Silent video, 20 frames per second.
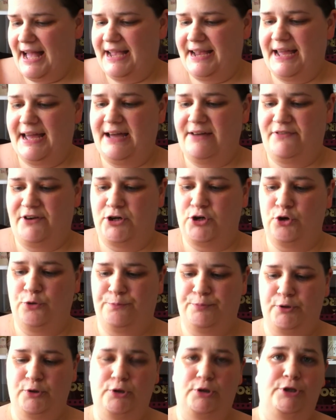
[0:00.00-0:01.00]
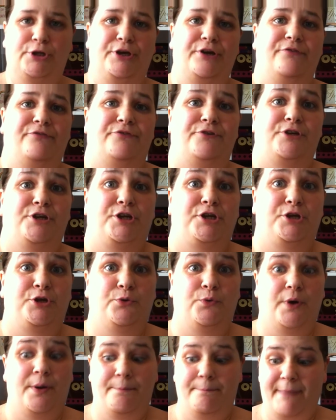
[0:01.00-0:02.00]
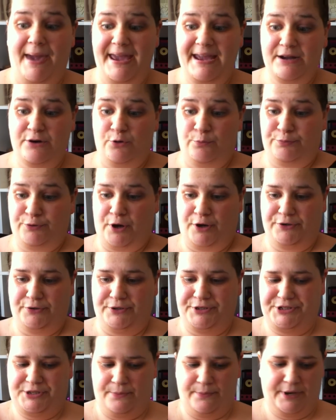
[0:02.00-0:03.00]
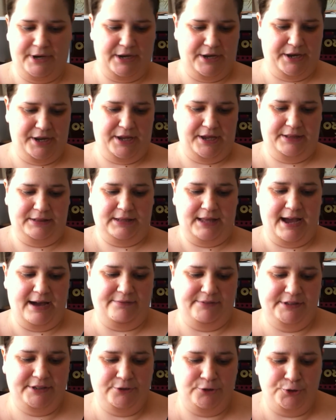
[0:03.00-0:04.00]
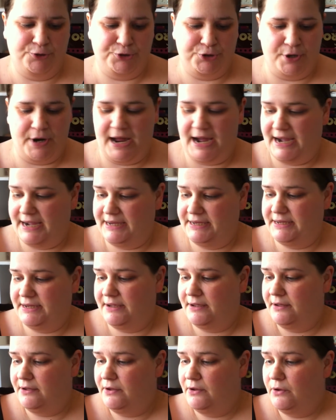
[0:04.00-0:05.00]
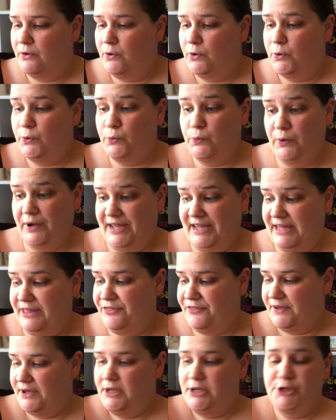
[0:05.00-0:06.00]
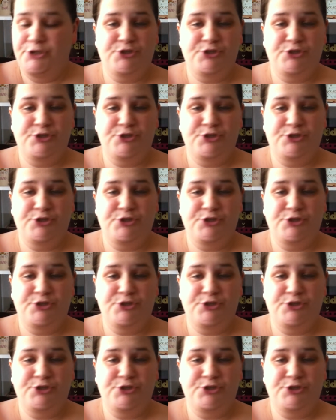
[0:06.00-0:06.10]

I have a couple of new makeup products that we're gonna have a little try with.